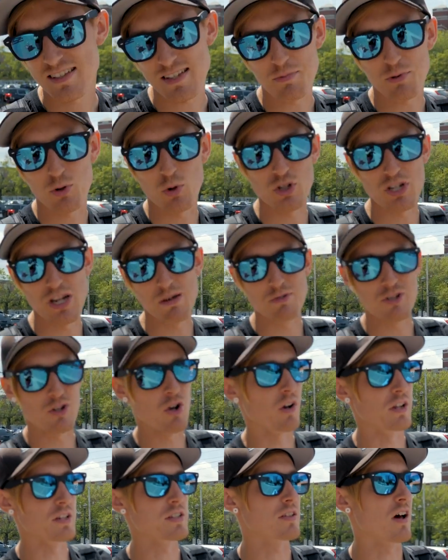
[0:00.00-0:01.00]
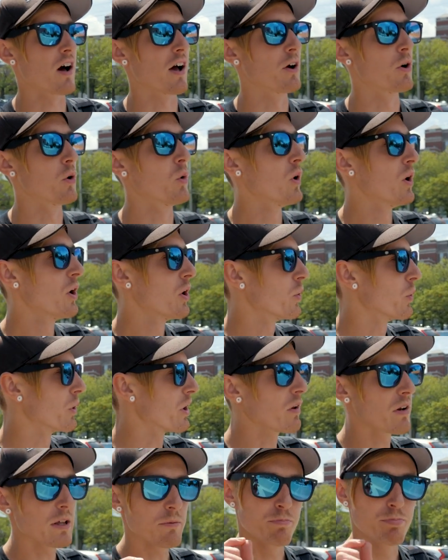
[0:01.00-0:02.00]
typical James and Holly style,
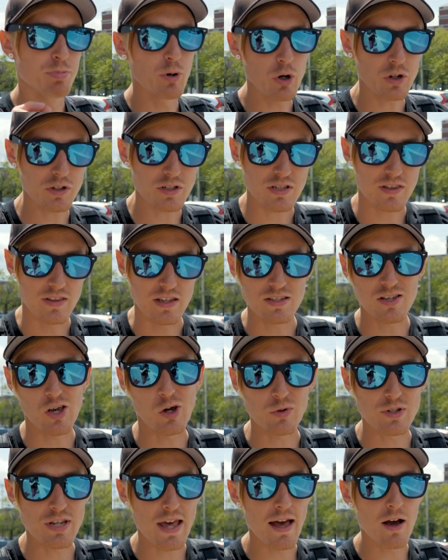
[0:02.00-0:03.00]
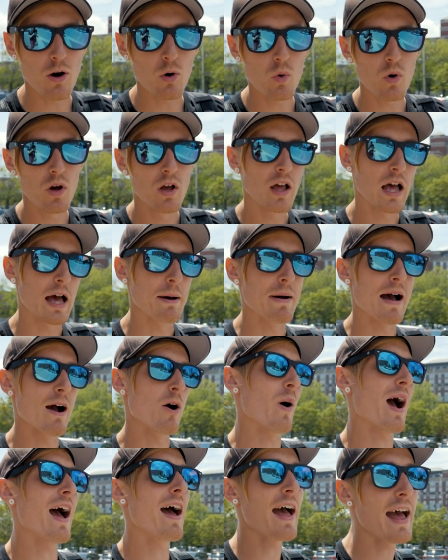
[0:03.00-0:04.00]
we only booked this hotel
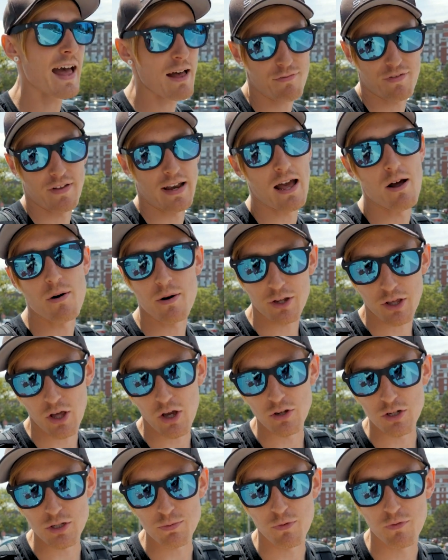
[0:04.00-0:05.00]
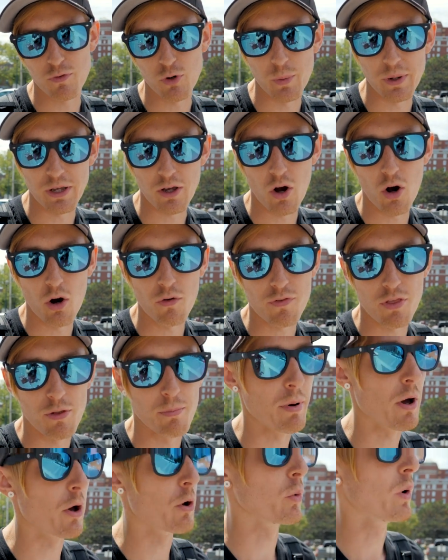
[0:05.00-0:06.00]
about half an hour ago, just before we got off the
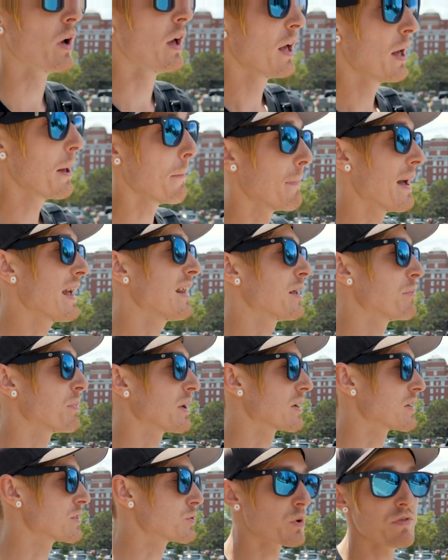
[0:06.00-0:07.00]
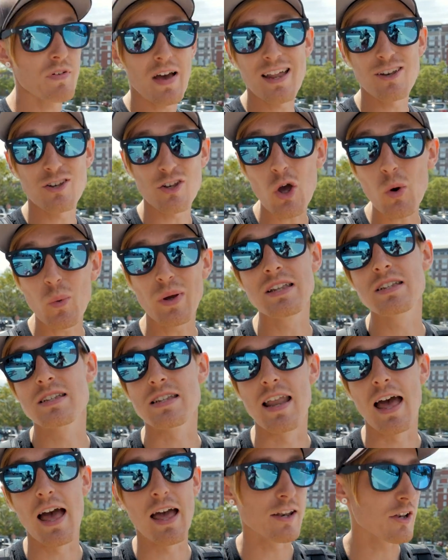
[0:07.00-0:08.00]
boat, mainly because we've had no
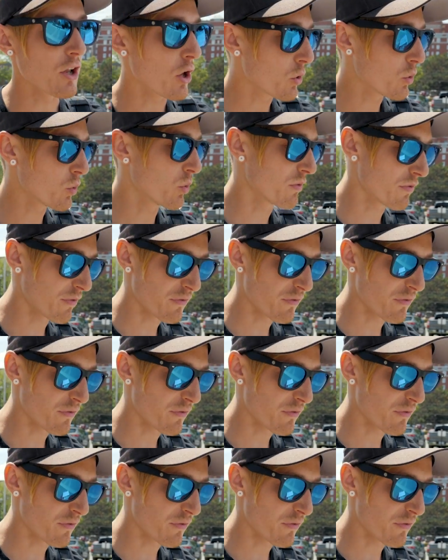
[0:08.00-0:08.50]
internet, no